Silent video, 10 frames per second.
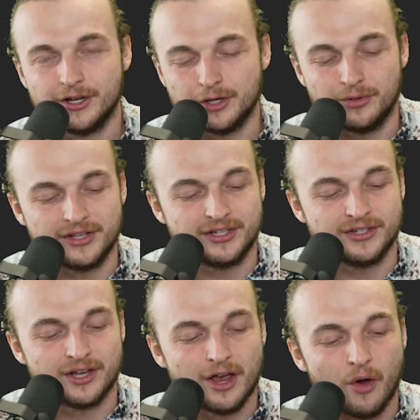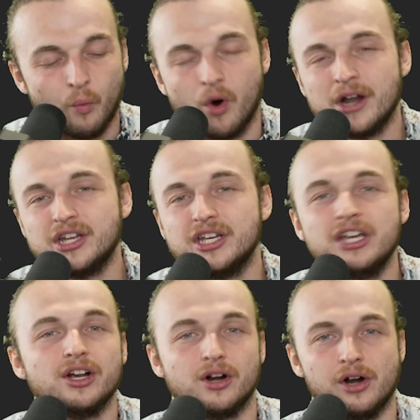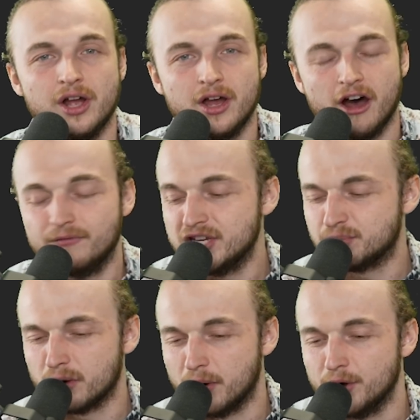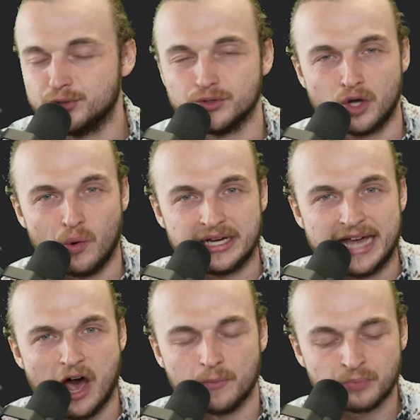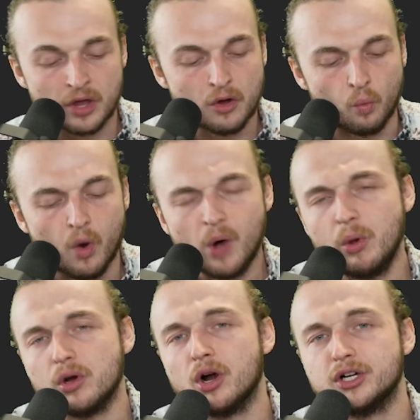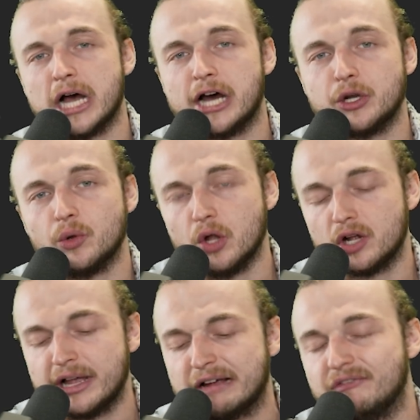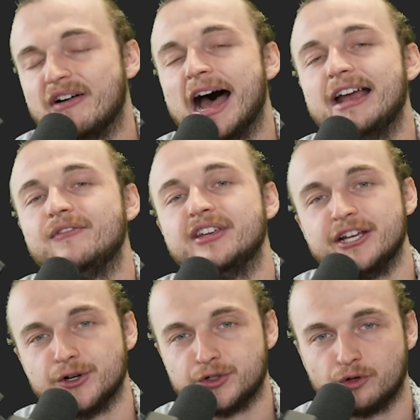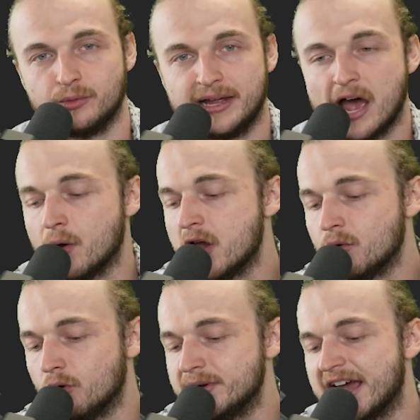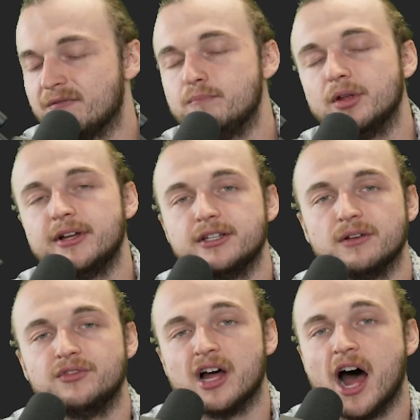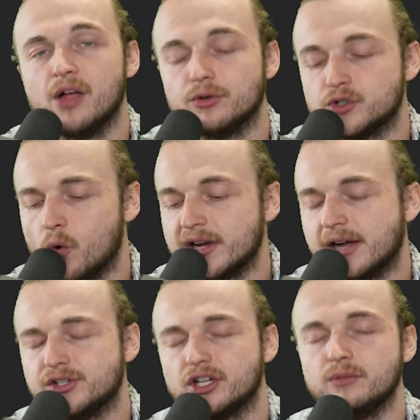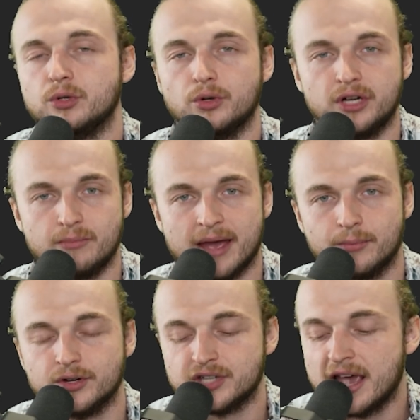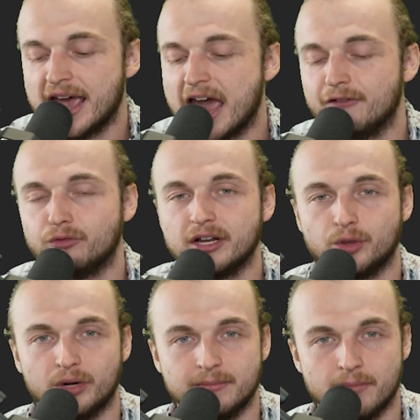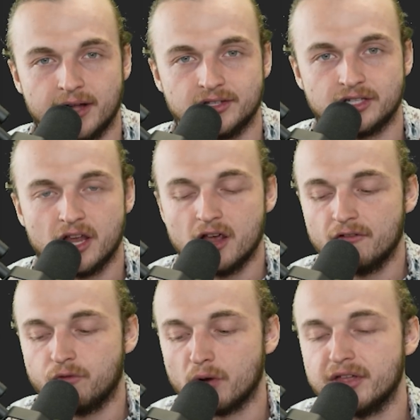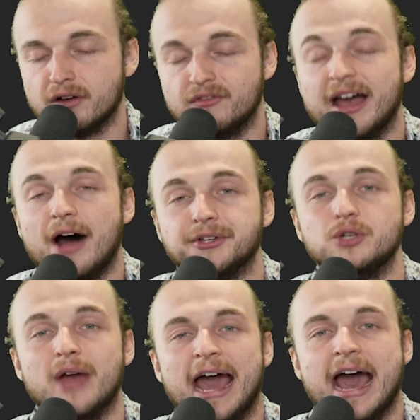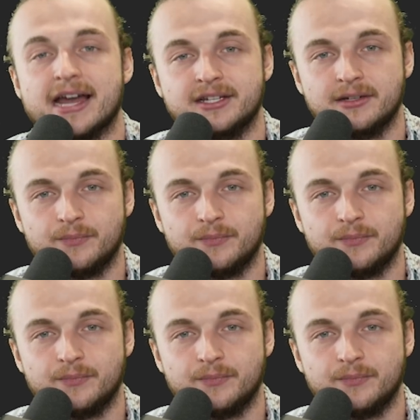You know, this is one year of these proposals going out. What will Cardano look like five years from now when we have millions of dollars going out to community members every three months for their value add?